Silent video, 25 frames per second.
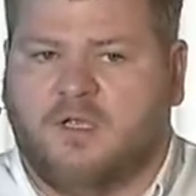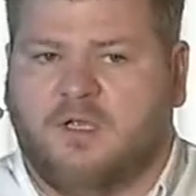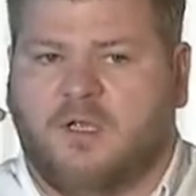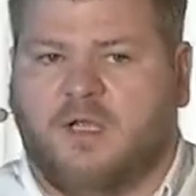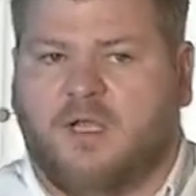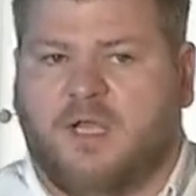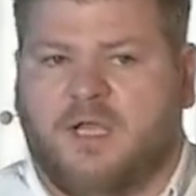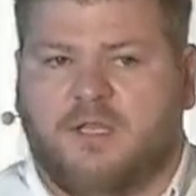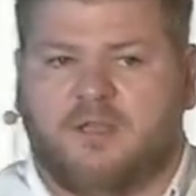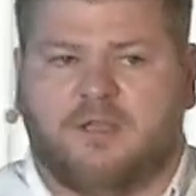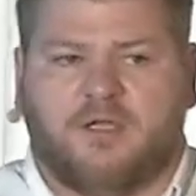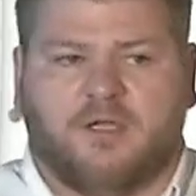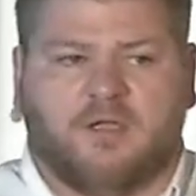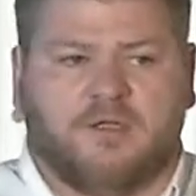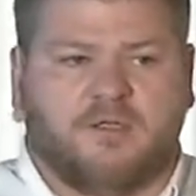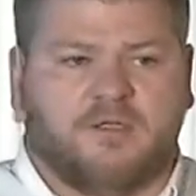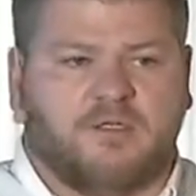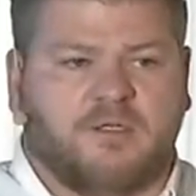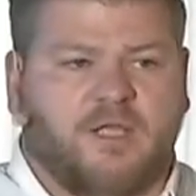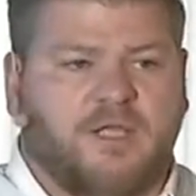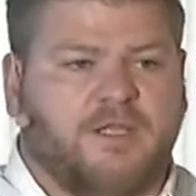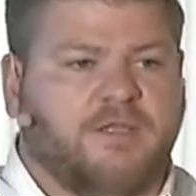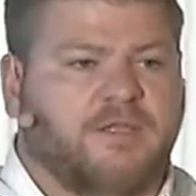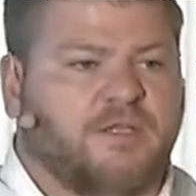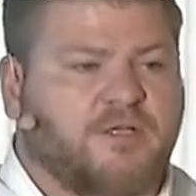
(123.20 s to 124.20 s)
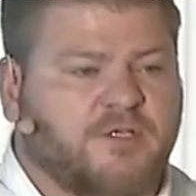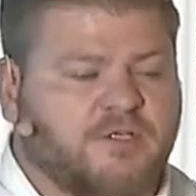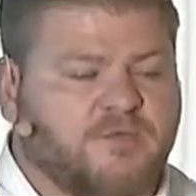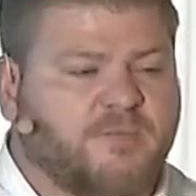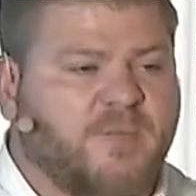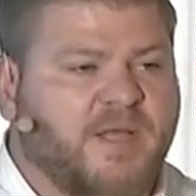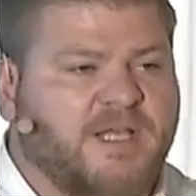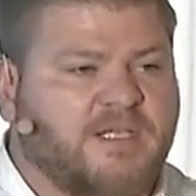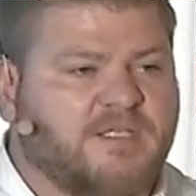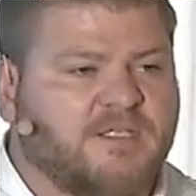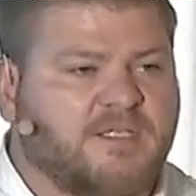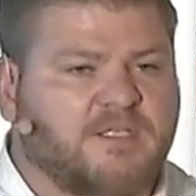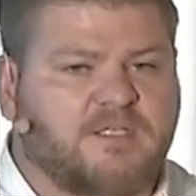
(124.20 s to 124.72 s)
in their
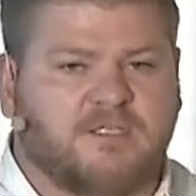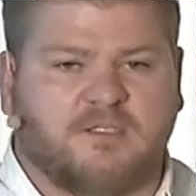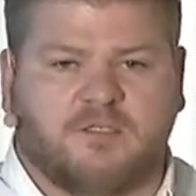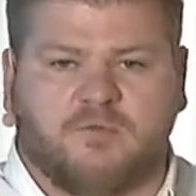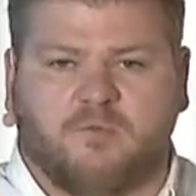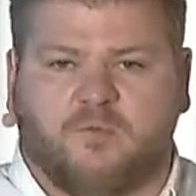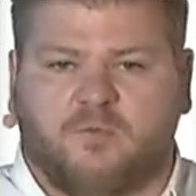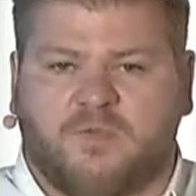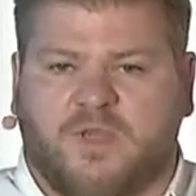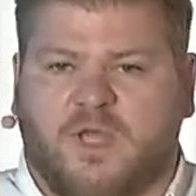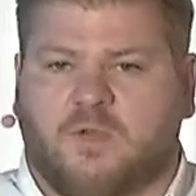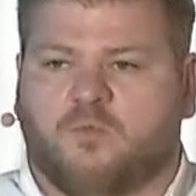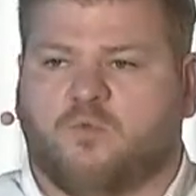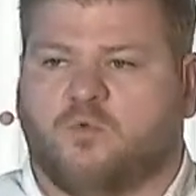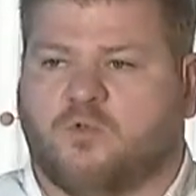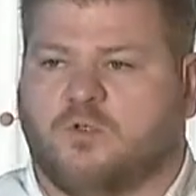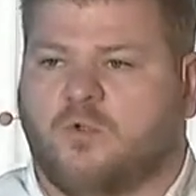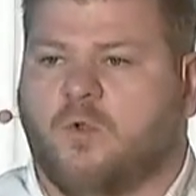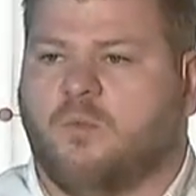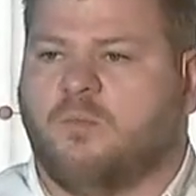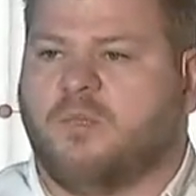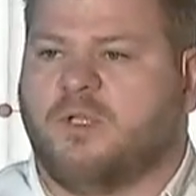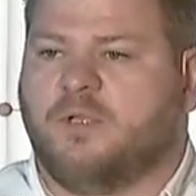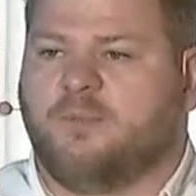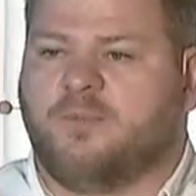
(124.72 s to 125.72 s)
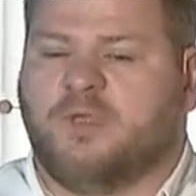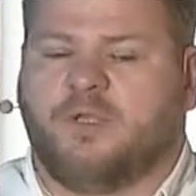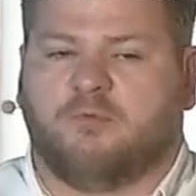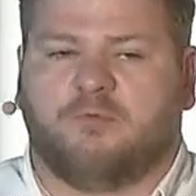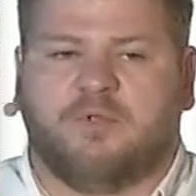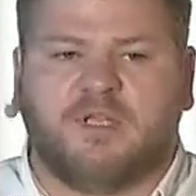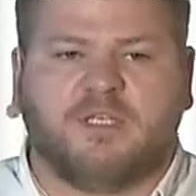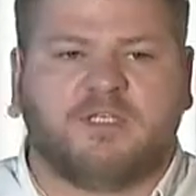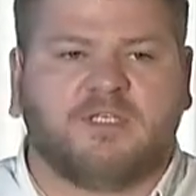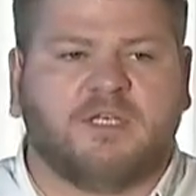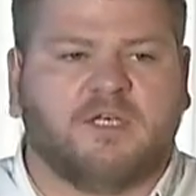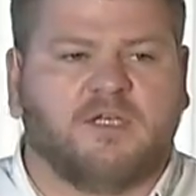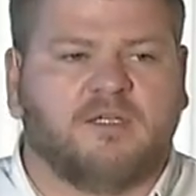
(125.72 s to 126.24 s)
spaces that would normally be
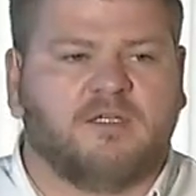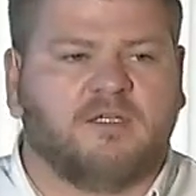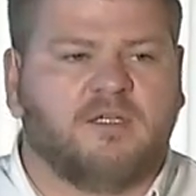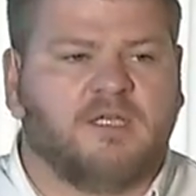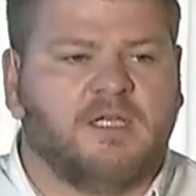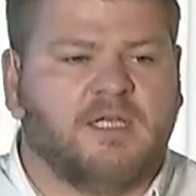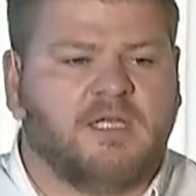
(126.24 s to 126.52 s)
retail.